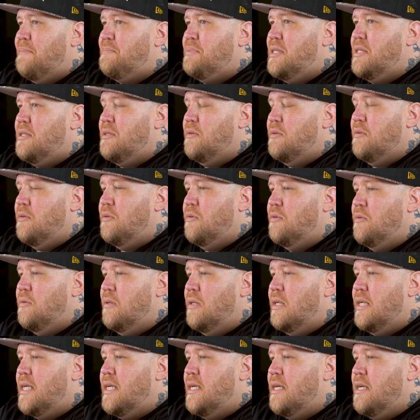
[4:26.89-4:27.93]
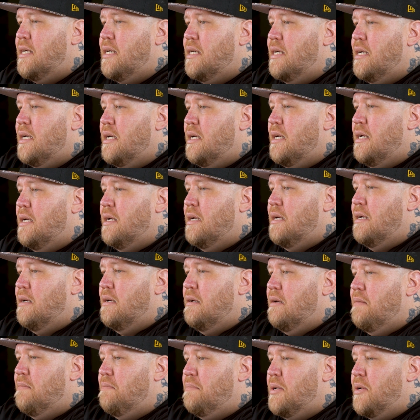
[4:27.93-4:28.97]
absolutely
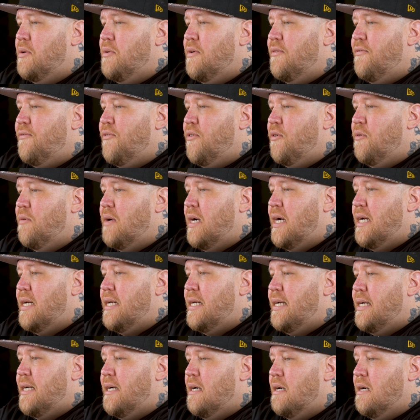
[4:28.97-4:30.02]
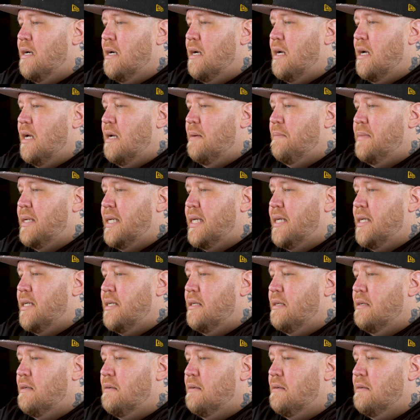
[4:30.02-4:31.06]
beautiful right here. I
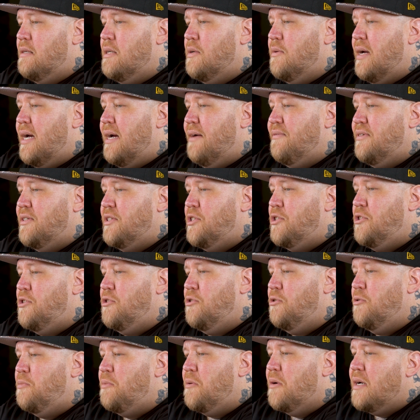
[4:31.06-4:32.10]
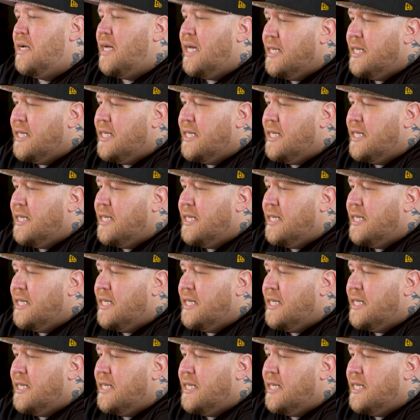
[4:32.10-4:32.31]
mean, you have a super